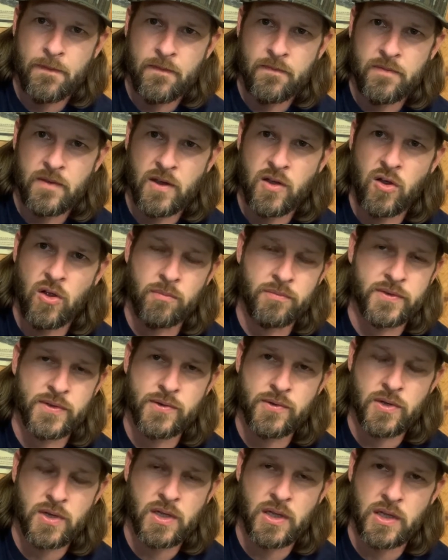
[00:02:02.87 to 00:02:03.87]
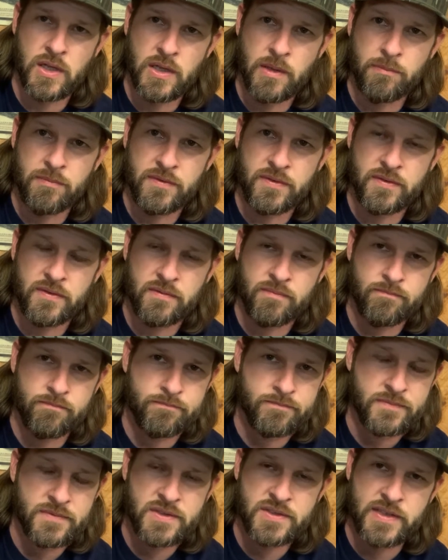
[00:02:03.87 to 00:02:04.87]
they call them tuna clips,
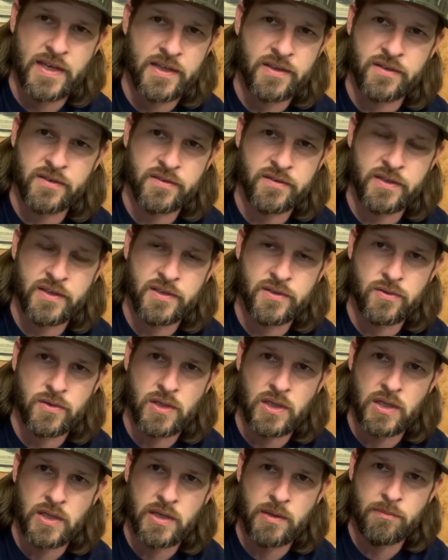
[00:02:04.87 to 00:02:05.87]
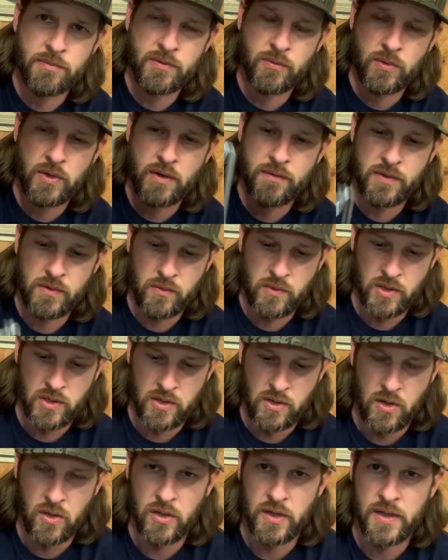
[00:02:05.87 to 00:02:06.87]
stainless steel clips, whatever you want to
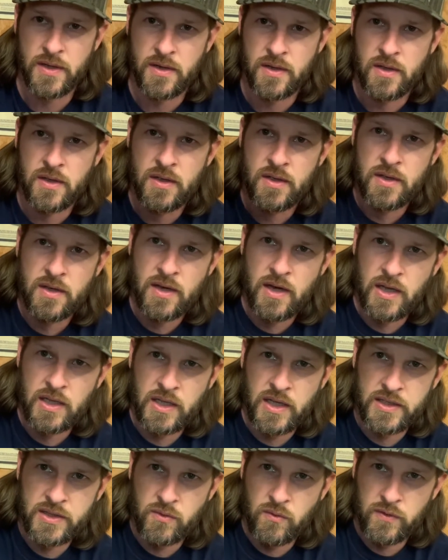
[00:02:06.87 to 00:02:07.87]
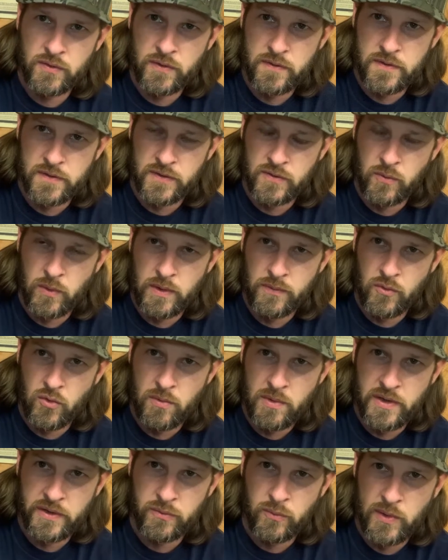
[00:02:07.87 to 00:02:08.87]
call it. I like the ones with the
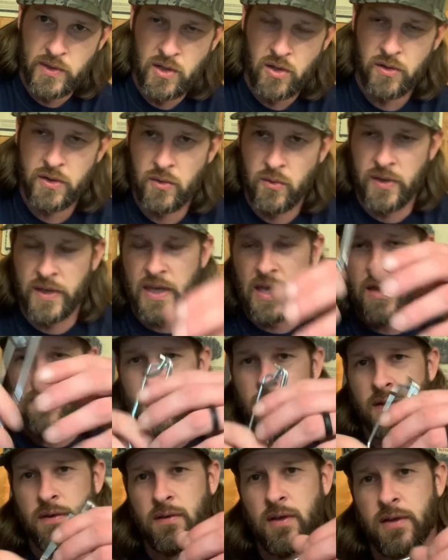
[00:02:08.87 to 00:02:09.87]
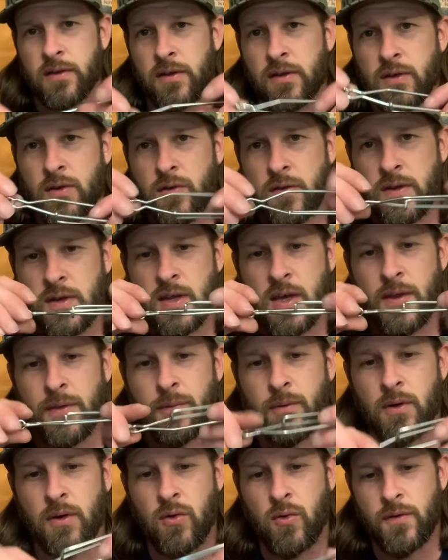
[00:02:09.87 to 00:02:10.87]
swivel because we all know what catfish like to do, the death
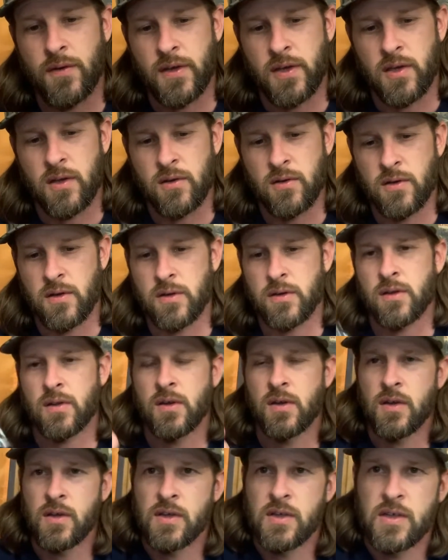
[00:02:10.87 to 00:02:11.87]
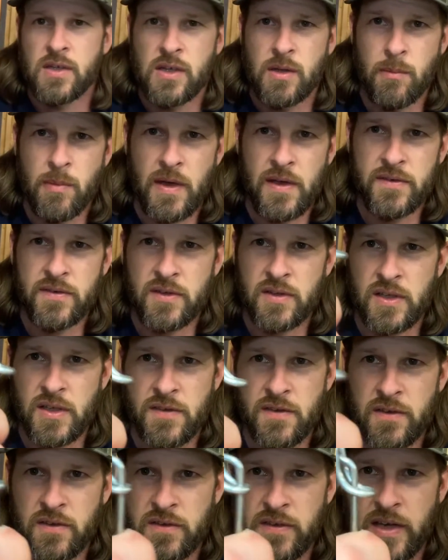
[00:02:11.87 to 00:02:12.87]
roll when they get hooked. And basically
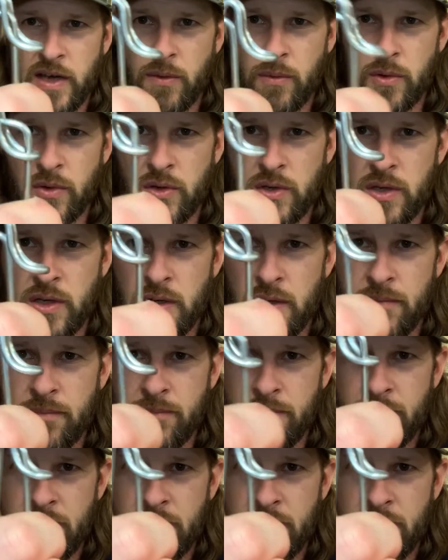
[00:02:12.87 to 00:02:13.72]
this is how we're going to